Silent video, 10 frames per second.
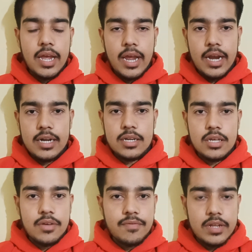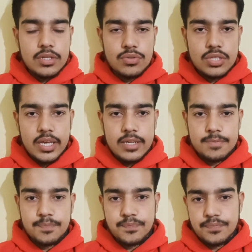And when you say
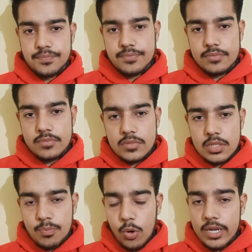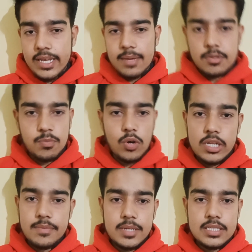polygamy,
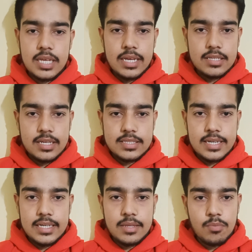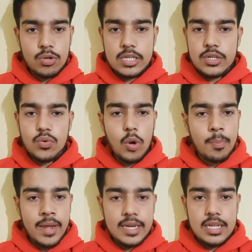poly means, as I said, more than two or
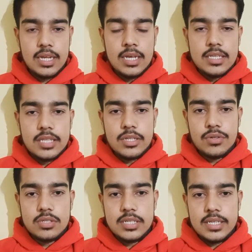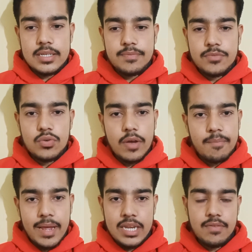many. Then you will say you have
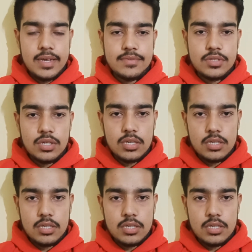many wives.